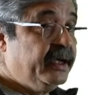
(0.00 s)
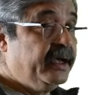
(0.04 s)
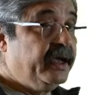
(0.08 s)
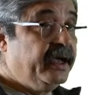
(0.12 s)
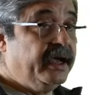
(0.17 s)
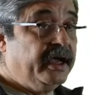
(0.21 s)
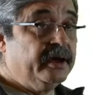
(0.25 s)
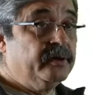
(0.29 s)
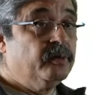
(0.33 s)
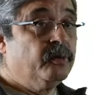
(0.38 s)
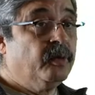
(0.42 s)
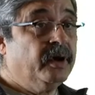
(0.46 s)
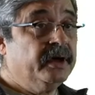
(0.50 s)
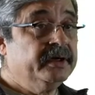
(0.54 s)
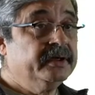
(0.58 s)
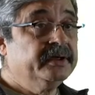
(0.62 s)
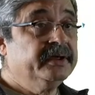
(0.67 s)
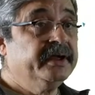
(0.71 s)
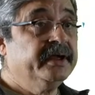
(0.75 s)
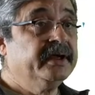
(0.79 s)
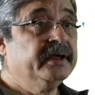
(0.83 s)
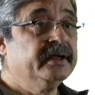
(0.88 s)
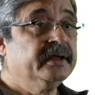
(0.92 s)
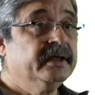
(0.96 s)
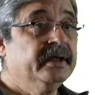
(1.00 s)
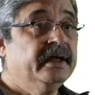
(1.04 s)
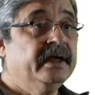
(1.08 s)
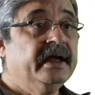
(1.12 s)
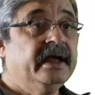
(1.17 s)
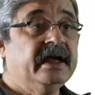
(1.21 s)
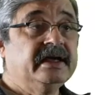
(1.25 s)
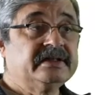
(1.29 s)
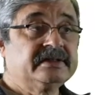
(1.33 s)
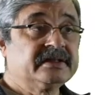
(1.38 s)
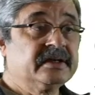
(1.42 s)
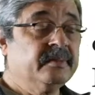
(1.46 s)
at 1 year
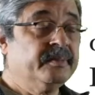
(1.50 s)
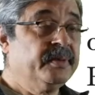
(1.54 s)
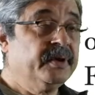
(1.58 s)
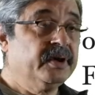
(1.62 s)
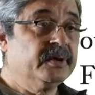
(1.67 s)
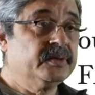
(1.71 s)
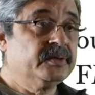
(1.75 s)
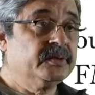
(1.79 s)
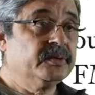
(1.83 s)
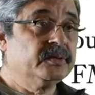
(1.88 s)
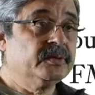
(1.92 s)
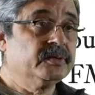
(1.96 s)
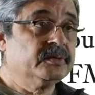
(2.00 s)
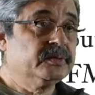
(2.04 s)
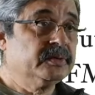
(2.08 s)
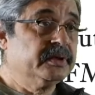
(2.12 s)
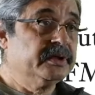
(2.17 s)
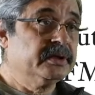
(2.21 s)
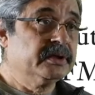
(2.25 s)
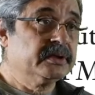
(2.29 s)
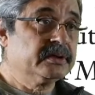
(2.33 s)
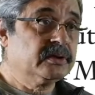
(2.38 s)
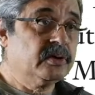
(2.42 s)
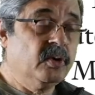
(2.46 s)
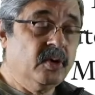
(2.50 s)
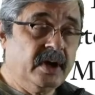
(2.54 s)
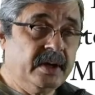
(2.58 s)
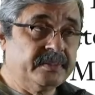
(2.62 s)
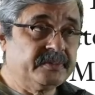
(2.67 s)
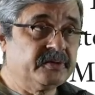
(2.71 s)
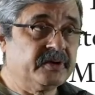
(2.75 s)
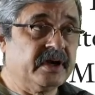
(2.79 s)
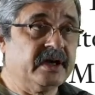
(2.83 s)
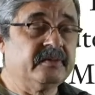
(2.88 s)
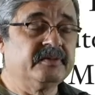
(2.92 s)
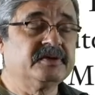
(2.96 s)
as compared to the COAP
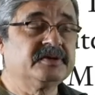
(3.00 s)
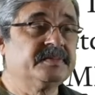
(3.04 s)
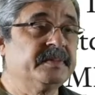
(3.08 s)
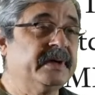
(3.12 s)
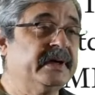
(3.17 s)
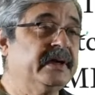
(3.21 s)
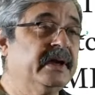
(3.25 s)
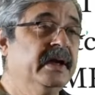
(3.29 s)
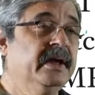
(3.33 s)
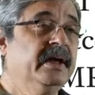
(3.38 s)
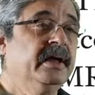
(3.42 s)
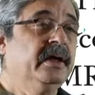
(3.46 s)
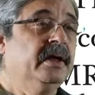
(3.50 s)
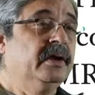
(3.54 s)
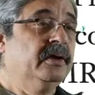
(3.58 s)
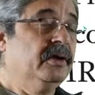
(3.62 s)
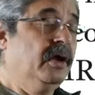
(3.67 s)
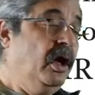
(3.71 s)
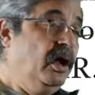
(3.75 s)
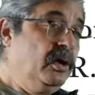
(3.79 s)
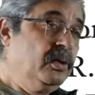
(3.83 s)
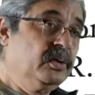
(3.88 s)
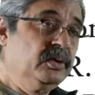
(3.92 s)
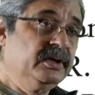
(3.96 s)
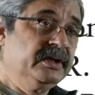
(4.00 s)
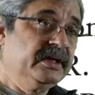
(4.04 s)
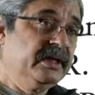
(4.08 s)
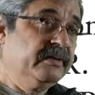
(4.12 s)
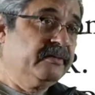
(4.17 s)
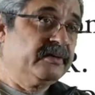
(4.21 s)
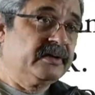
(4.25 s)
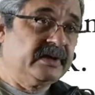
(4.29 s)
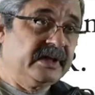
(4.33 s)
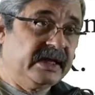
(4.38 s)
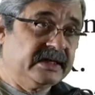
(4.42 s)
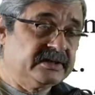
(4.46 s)
trial, which meant not only they
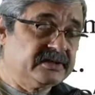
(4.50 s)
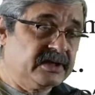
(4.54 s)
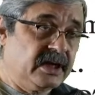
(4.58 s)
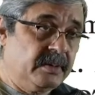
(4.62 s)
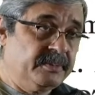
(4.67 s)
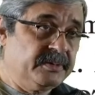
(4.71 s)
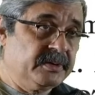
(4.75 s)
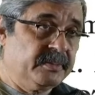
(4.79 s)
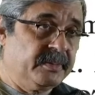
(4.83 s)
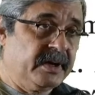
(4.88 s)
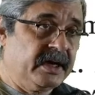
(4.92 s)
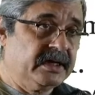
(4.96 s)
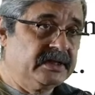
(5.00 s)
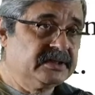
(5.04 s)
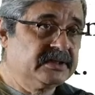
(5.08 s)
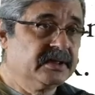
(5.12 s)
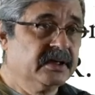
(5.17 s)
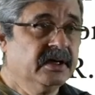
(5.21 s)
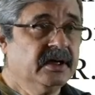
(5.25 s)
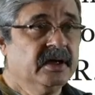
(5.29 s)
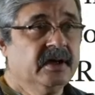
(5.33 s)
were less optimized,